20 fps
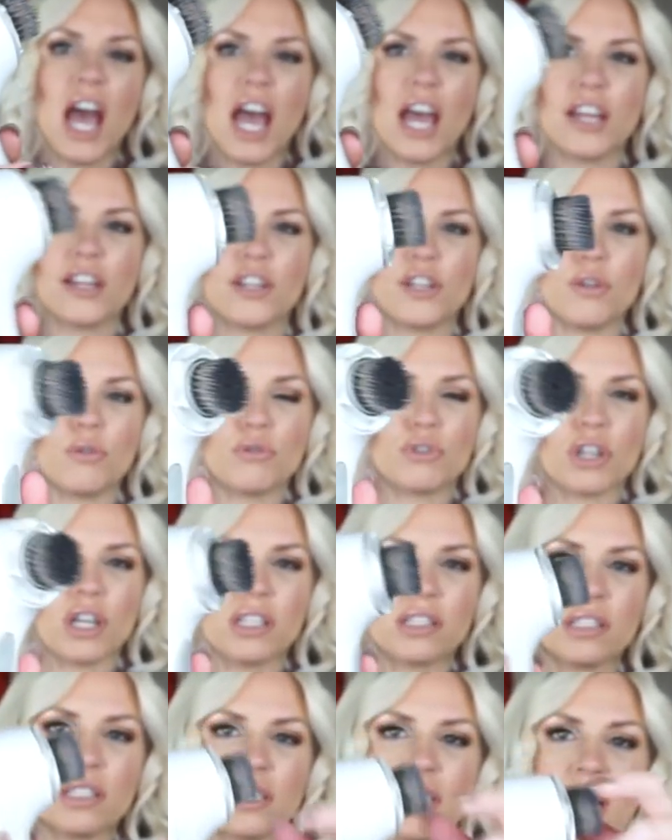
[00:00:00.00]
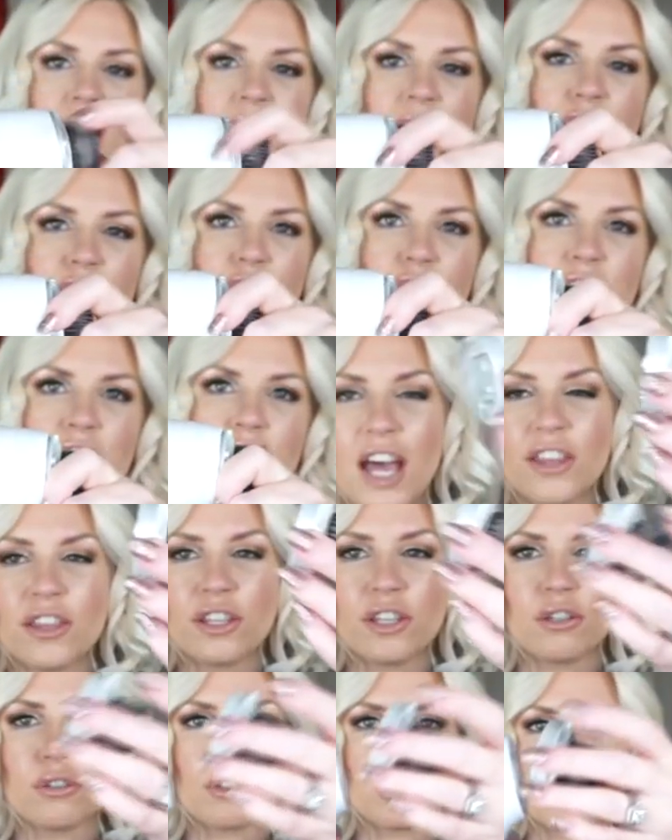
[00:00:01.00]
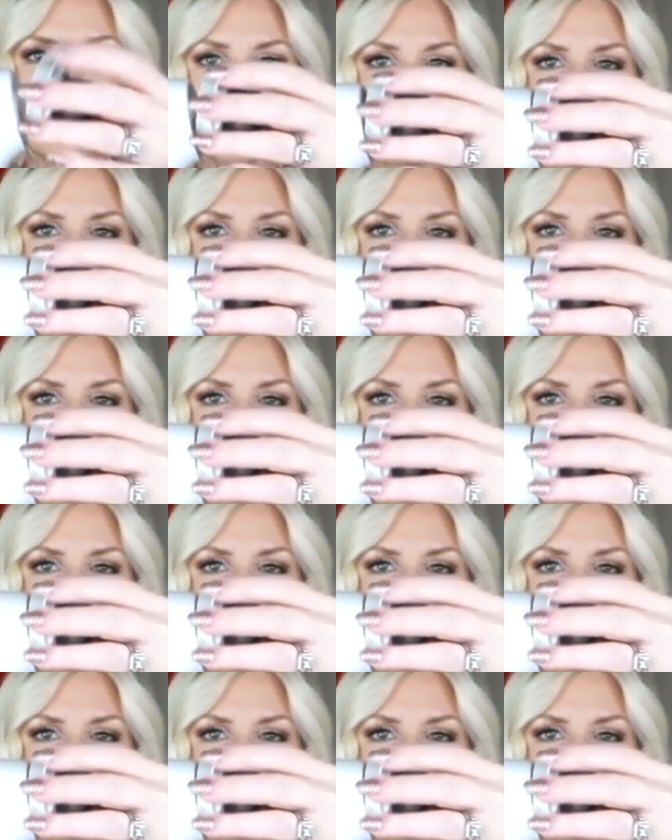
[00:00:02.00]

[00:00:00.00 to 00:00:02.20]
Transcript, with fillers: and you just attach it and then you just